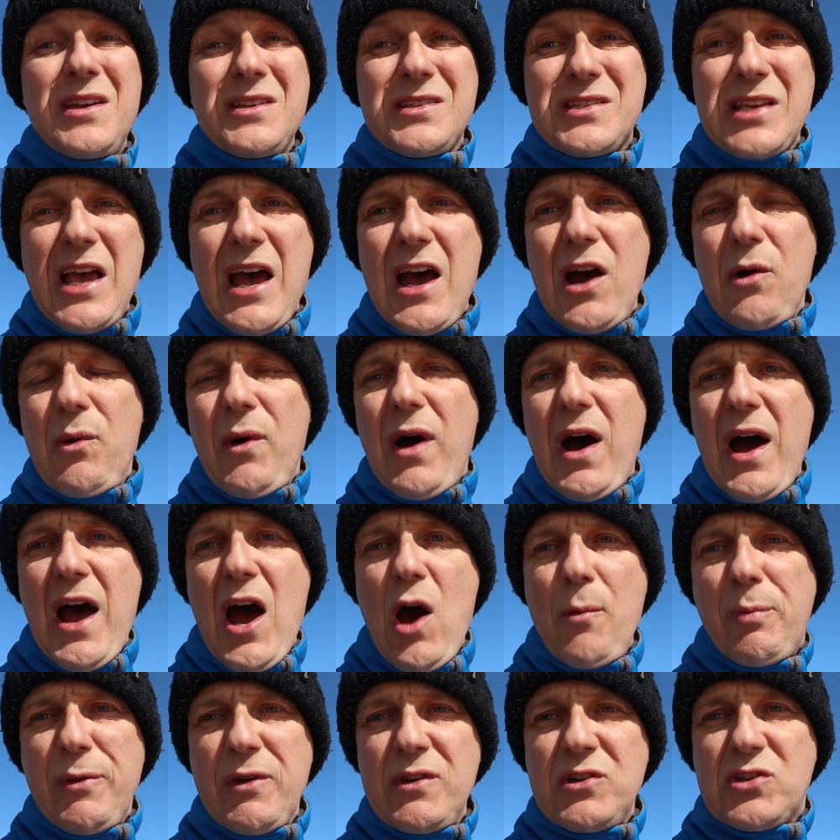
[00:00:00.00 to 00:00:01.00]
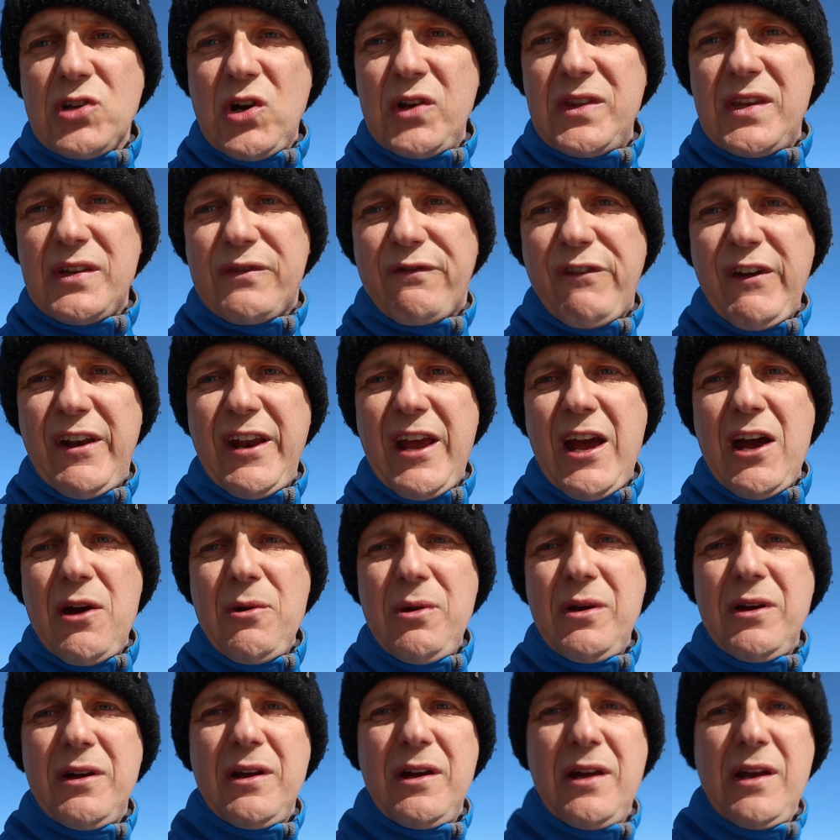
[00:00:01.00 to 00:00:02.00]
So I hope you enjoyed this
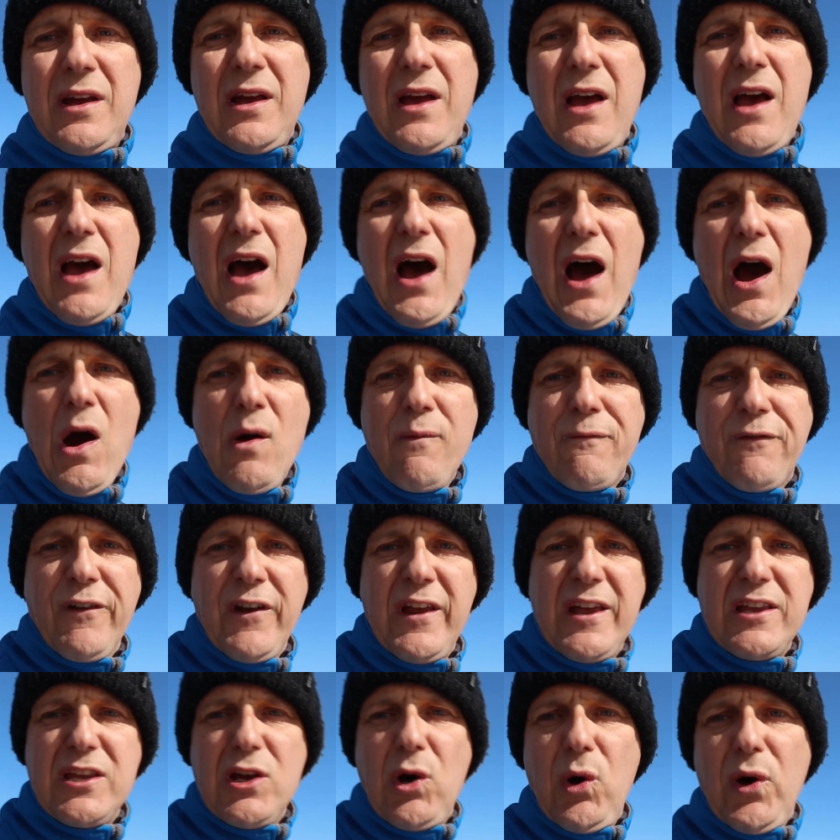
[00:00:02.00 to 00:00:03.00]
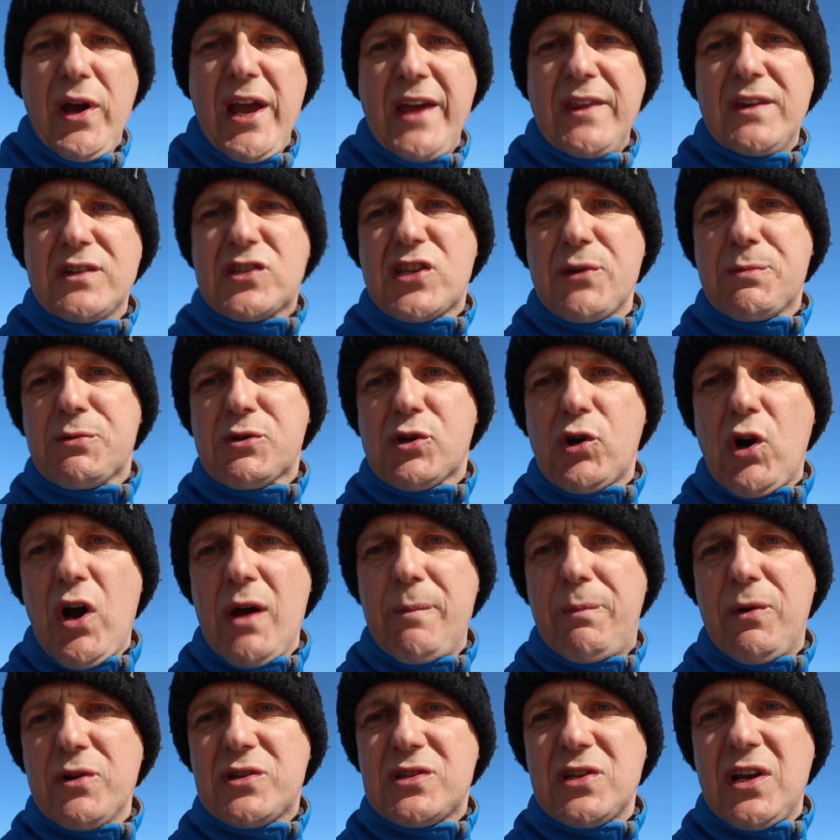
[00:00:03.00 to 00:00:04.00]
video. Hopefully you'll hit the
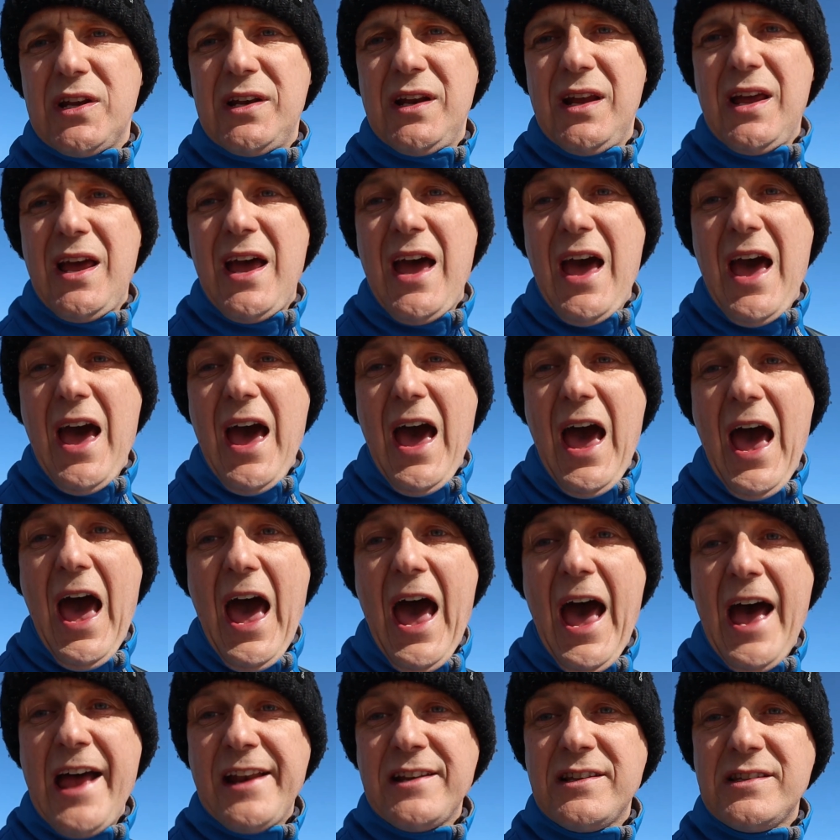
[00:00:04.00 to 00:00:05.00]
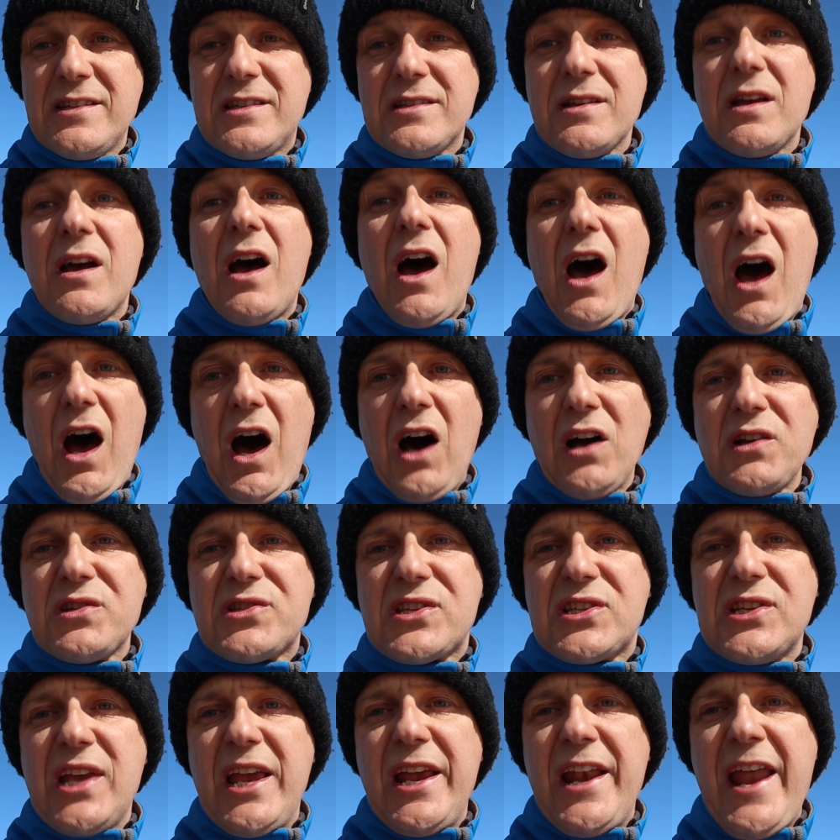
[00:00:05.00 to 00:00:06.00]
subscribe button, and I'll
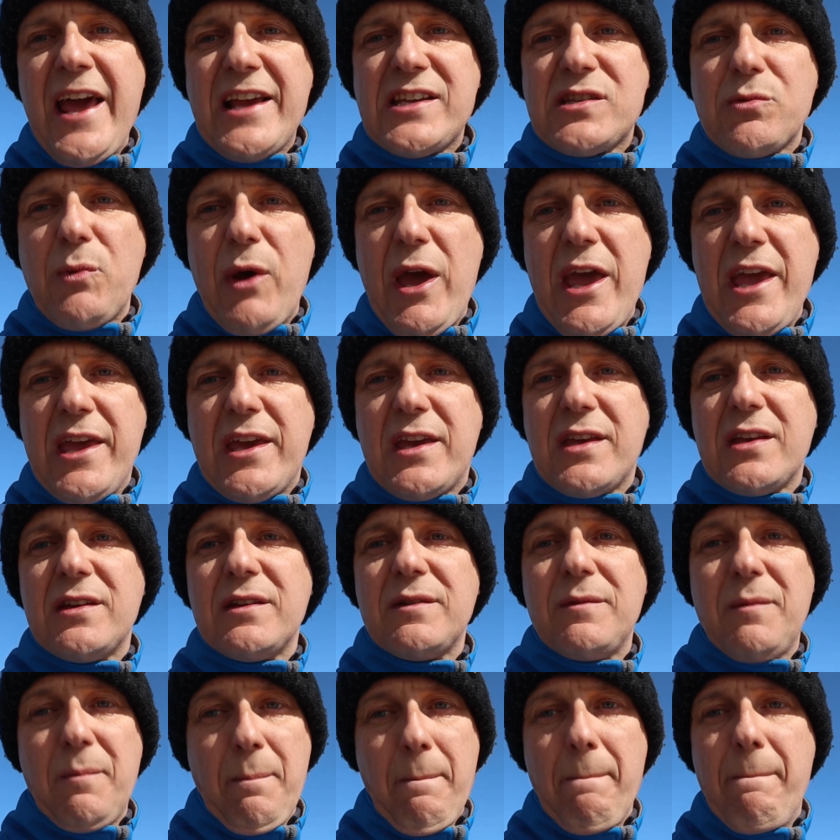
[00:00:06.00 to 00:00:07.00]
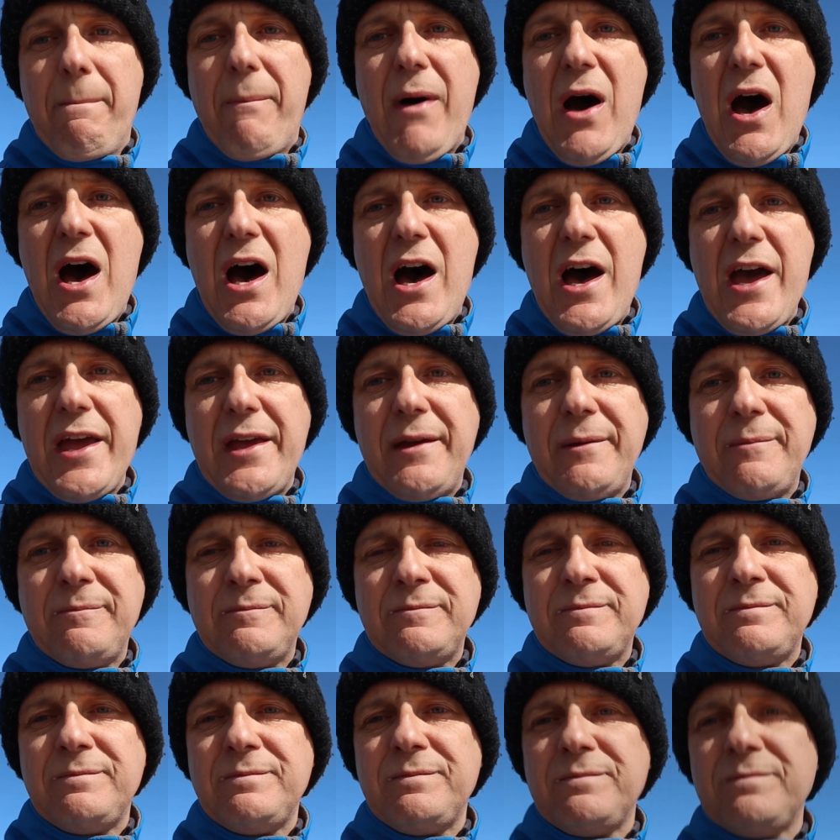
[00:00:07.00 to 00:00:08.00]
see you next week.
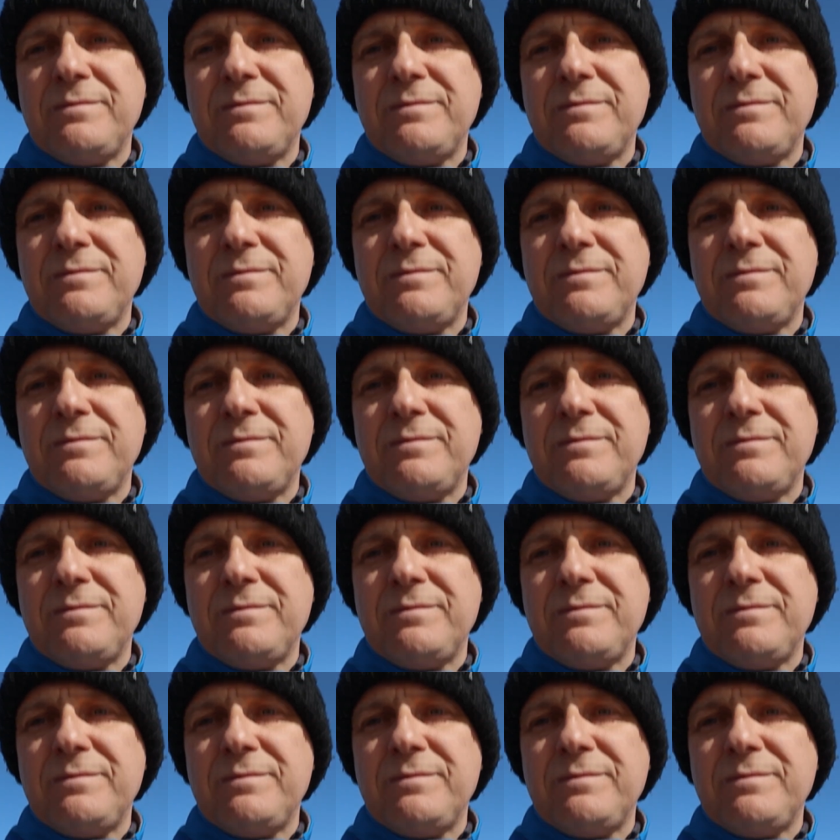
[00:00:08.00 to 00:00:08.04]
Bye.